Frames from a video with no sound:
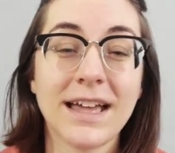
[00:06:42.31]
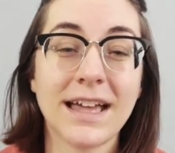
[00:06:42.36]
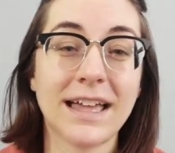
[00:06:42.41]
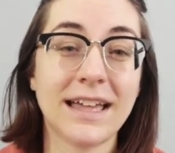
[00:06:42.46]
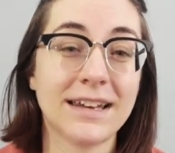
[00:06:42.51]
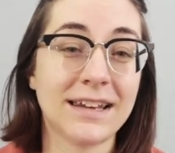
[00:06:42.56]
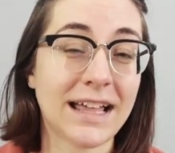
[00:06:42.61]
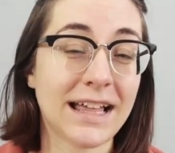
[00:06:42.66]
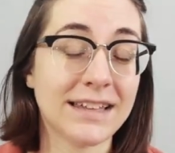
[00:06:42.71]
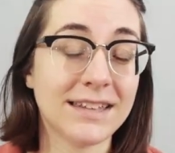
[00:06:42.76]

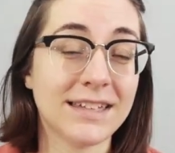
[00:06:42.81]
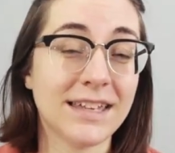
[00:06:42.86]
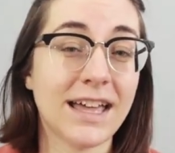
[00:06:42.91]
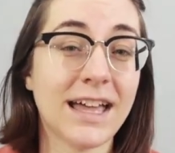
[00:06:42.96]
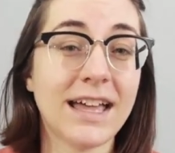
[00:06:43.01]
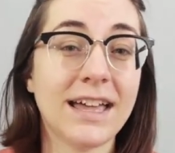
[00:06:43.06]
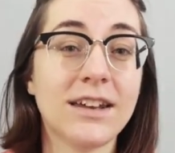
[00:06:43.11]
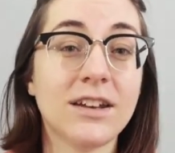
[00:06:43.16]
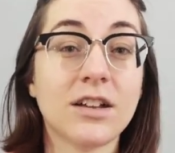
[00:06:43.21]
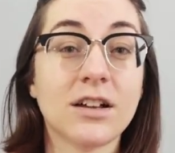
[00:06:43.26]
And at the
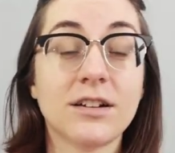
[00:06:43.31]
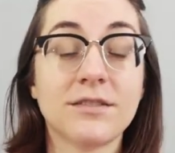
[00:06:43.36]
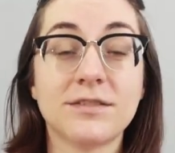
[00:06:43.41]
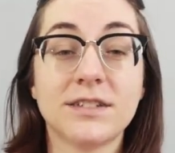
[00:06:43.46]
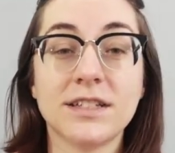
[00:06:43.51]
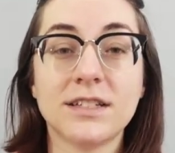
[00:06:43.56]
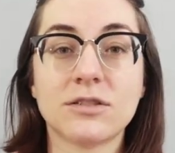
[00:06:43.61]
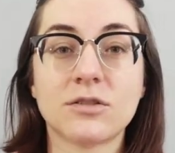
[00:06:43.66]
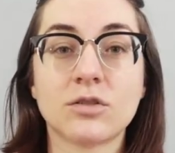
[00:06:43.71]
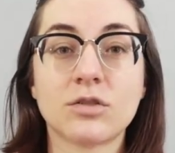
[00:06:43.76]
end of
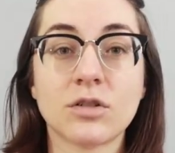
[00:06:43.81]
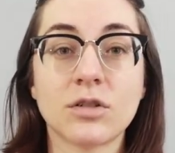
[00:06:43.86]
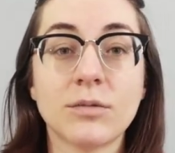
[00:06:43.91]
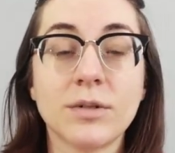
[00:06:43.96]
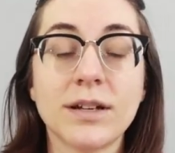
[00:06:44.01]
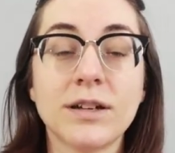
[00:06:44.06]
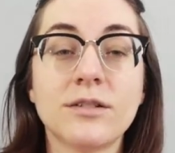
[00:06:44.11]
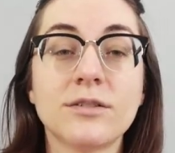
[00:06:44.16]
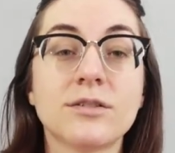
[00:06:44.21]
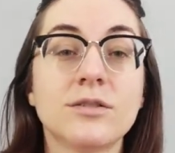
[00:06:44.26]
these
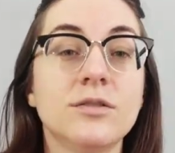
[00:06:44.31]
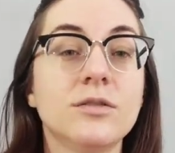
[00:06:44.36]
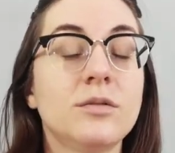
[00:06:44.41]
tutorials,